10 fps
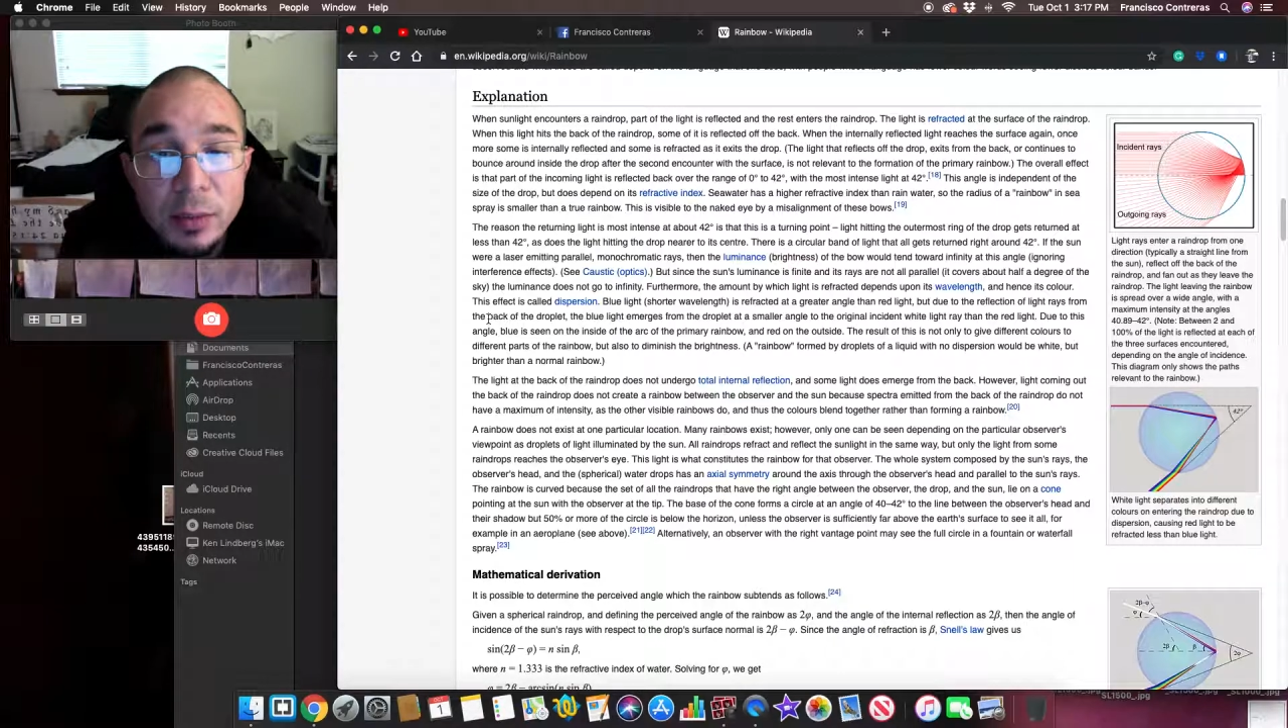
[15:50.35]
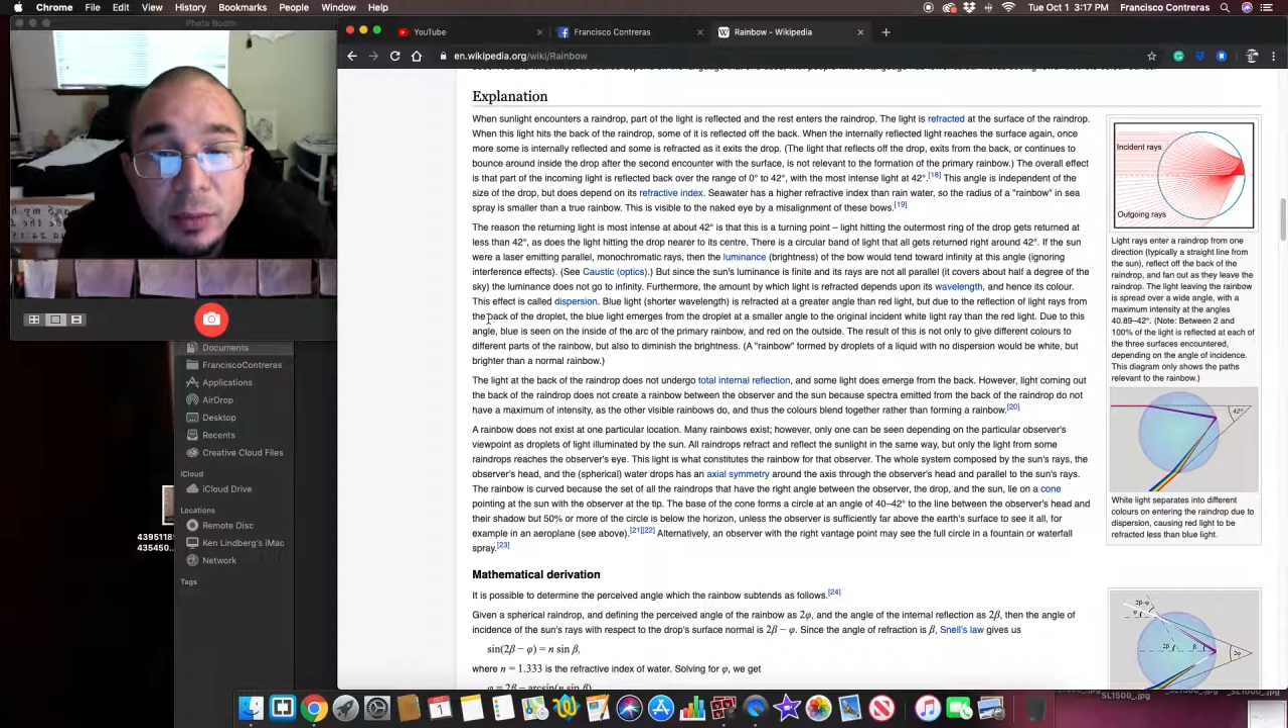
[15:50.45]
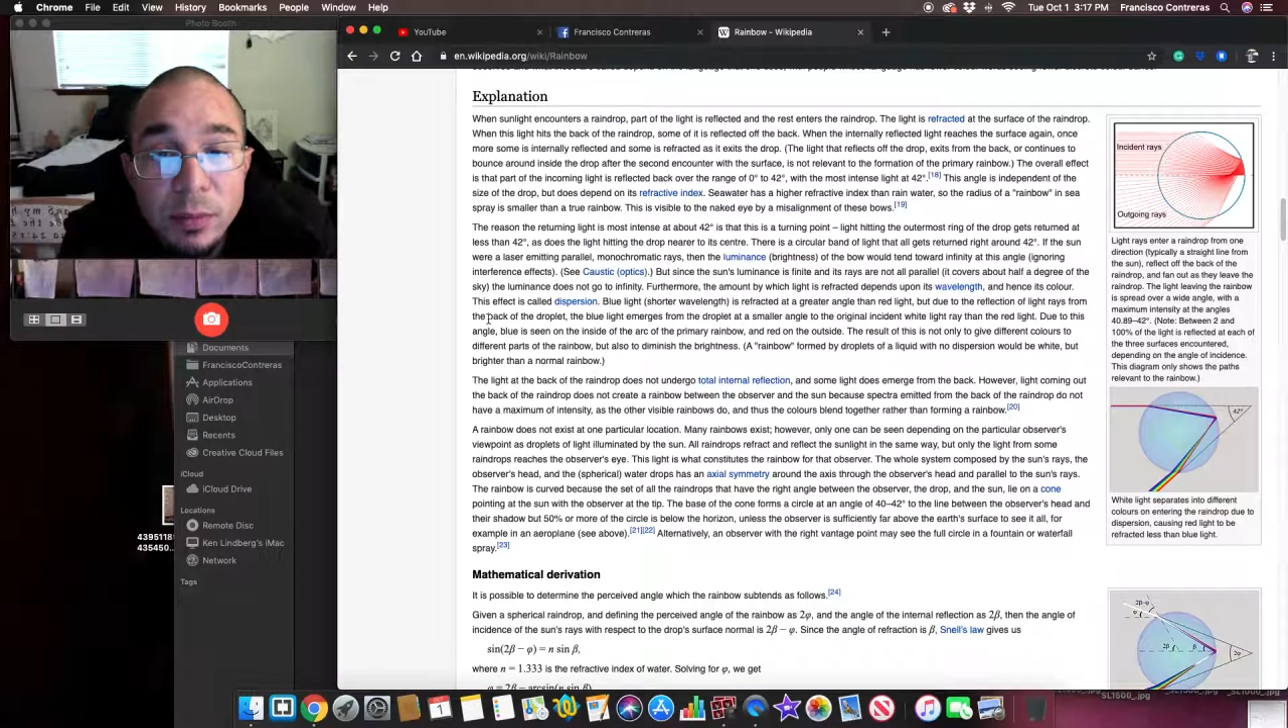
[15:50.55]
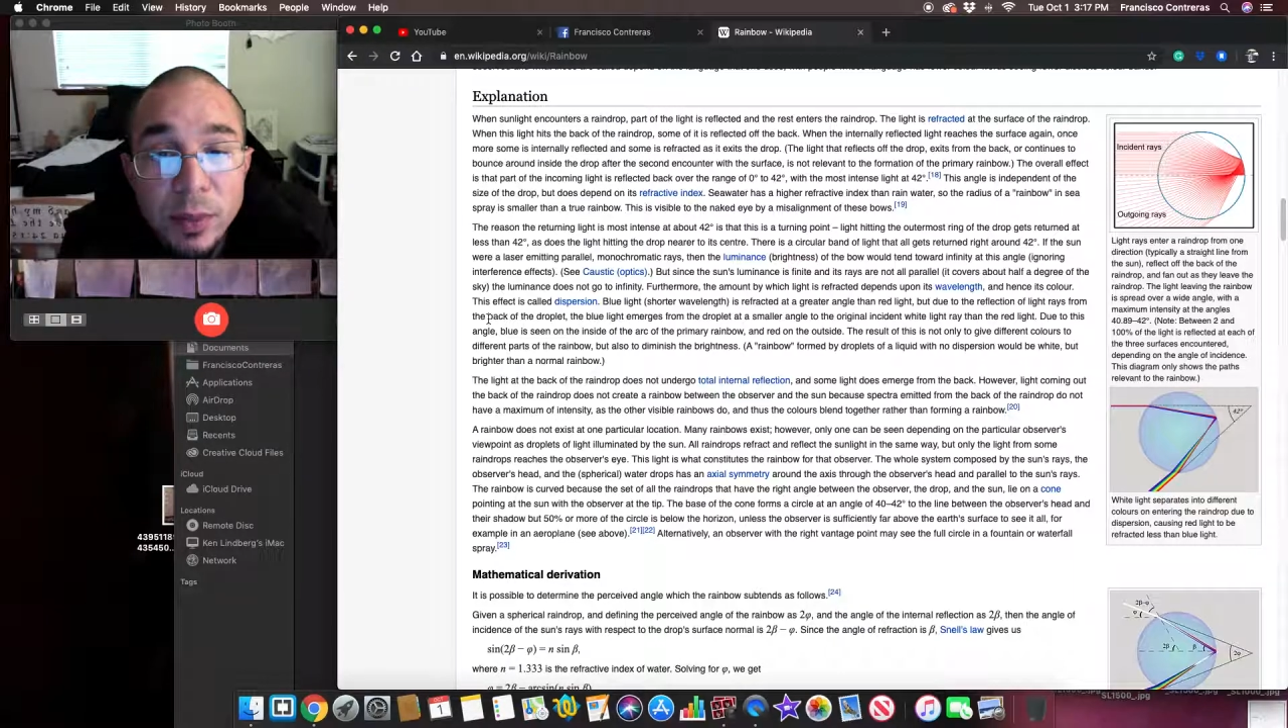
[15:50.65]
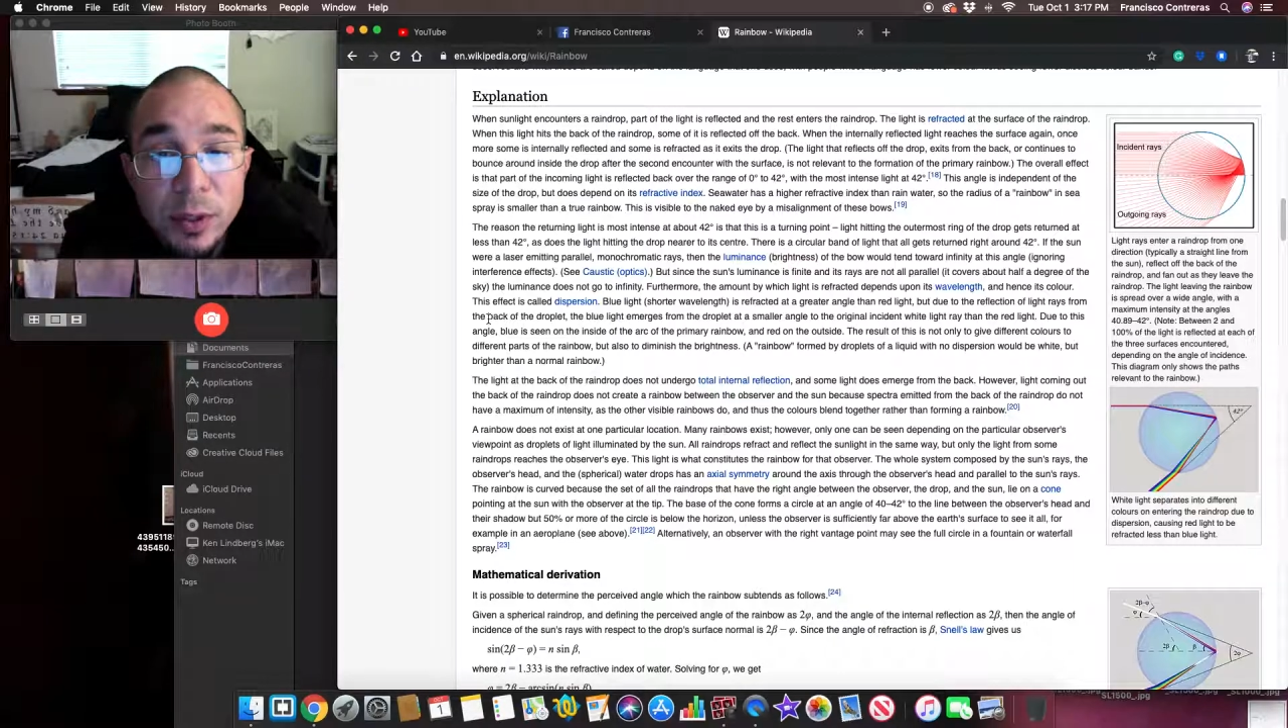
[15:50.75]

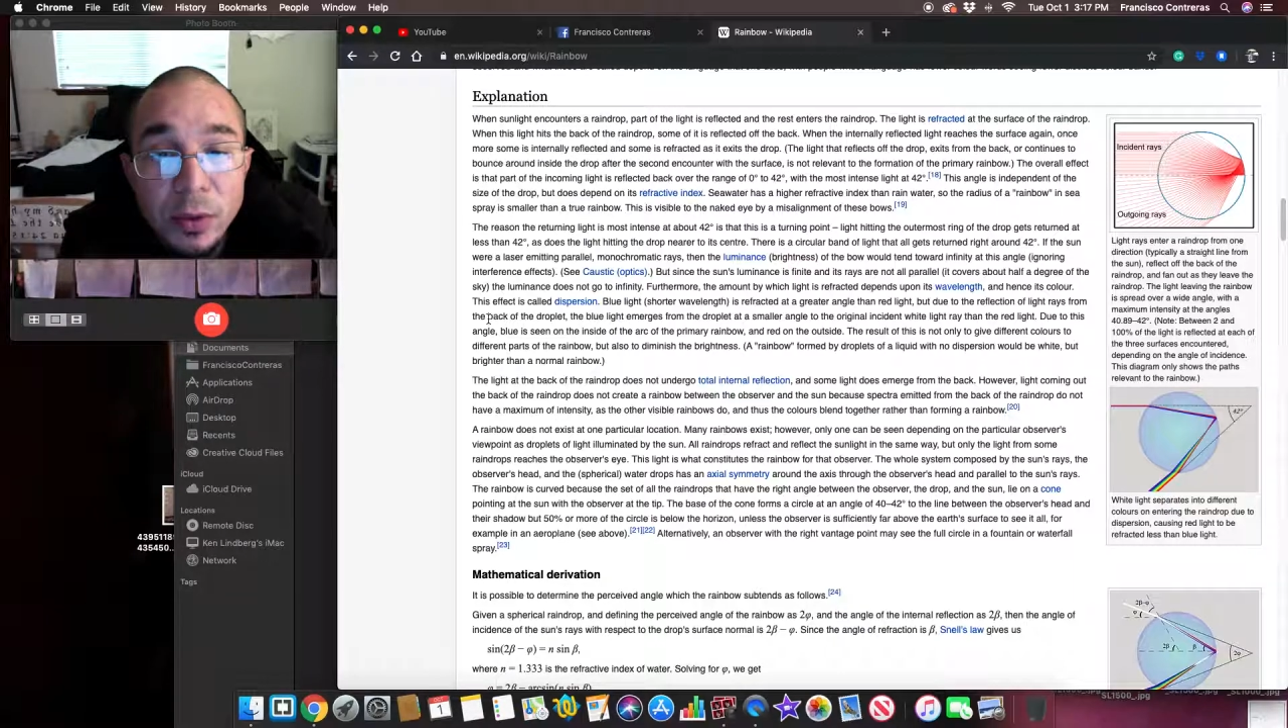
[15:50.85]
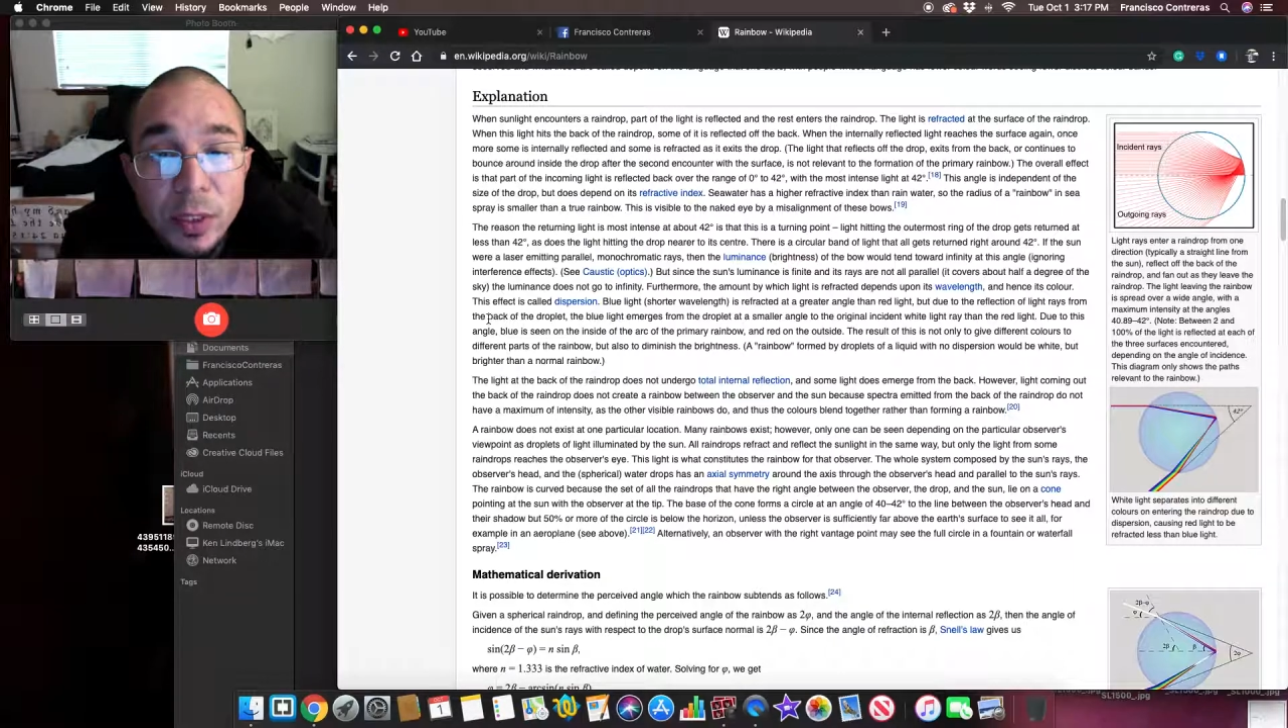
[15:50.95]
most